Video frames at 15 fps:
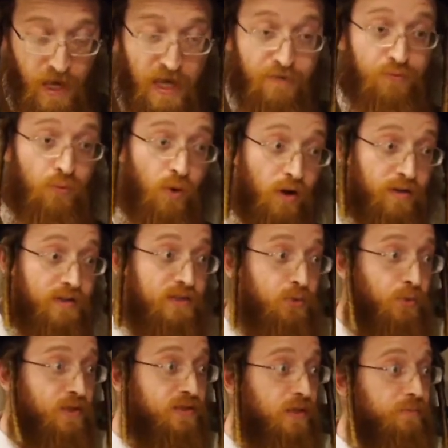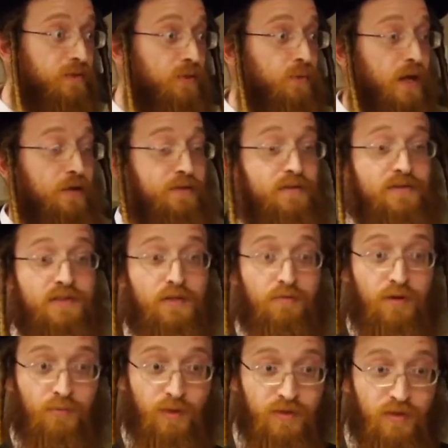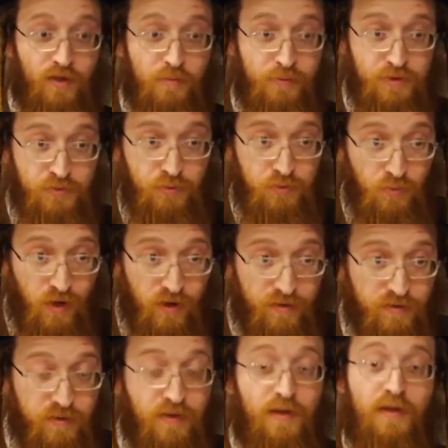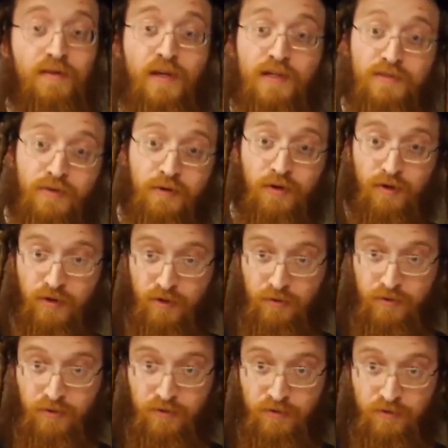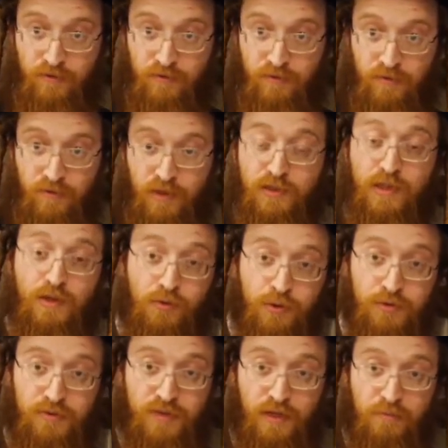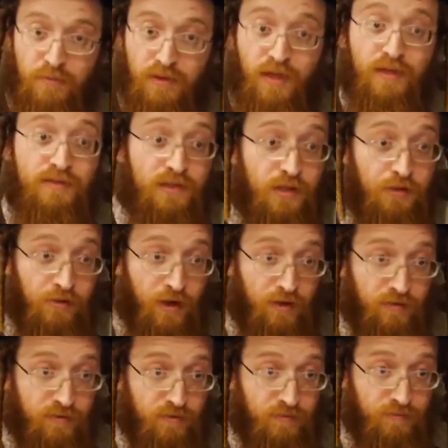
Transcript: And if one is doing something without considering what the other person would want, that is very unhealthy. It's going to cause resentment, and it's incorrect.